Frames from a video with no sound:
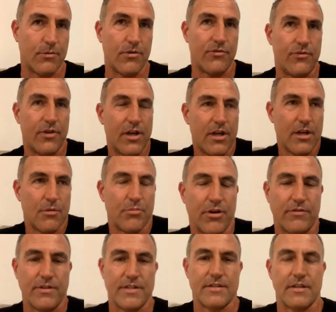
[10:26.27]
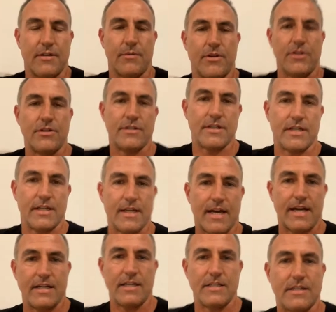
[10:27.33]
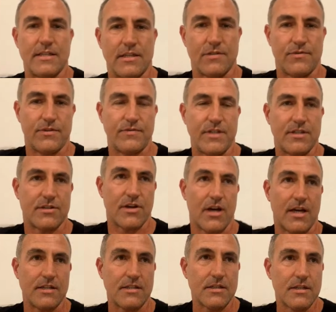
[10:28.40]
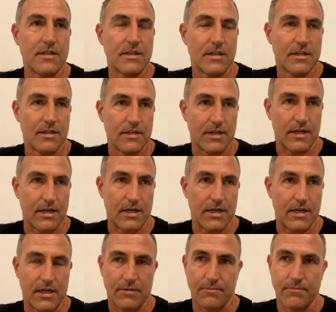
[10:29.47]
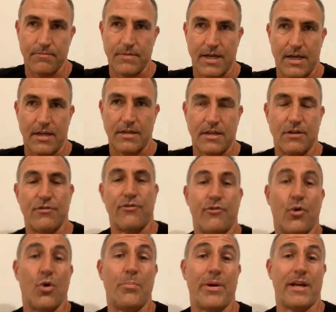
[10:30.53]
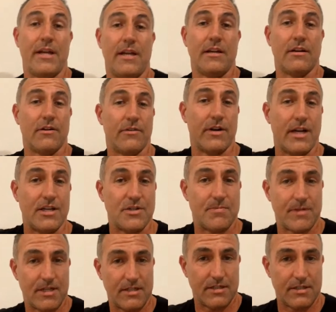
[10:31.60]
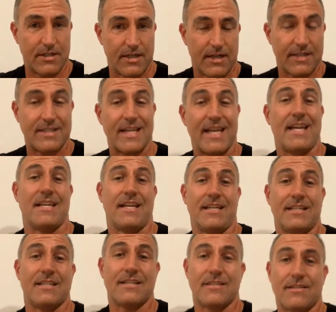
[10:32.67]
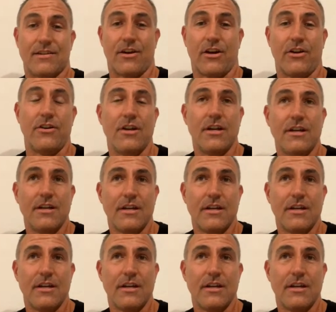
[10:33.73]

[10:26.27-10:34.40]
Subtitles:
we've previously we're using 18650 size, and in a 4P arrangement, 10S. So